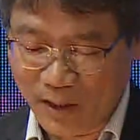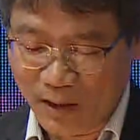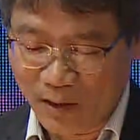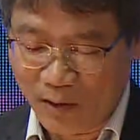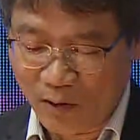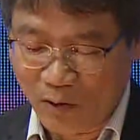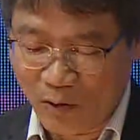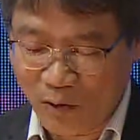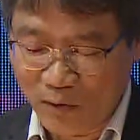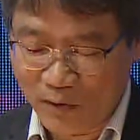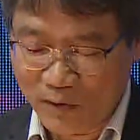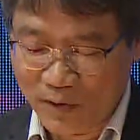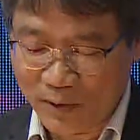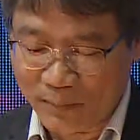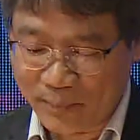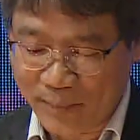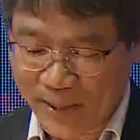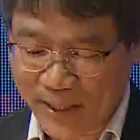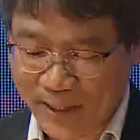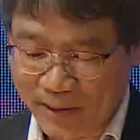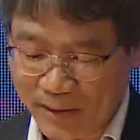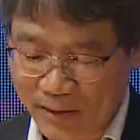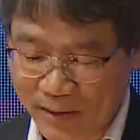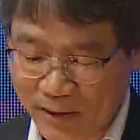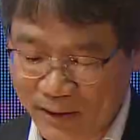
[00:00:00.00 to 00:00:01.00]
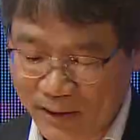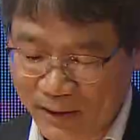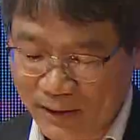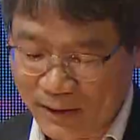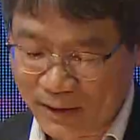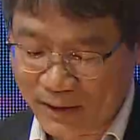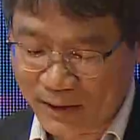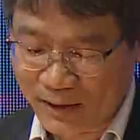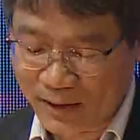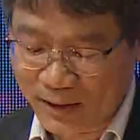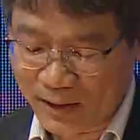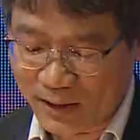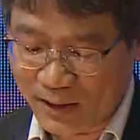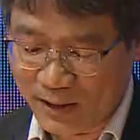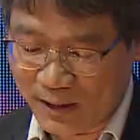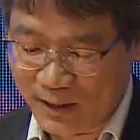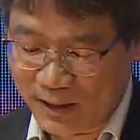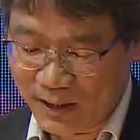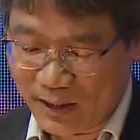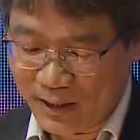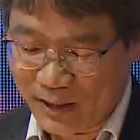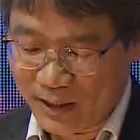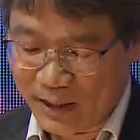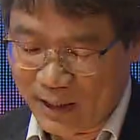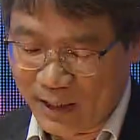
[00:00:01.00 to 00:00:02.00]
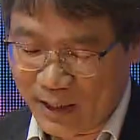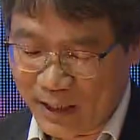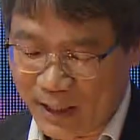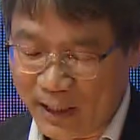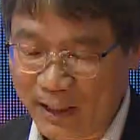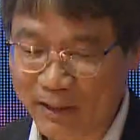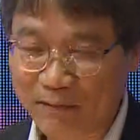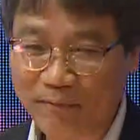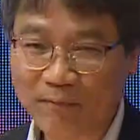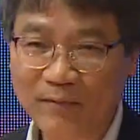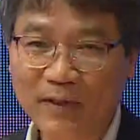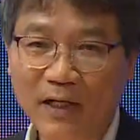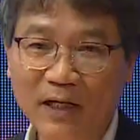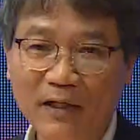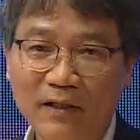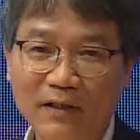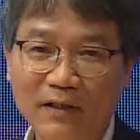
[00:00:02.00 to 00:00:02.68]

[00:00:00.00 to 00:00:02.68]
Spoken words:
All the panelists have done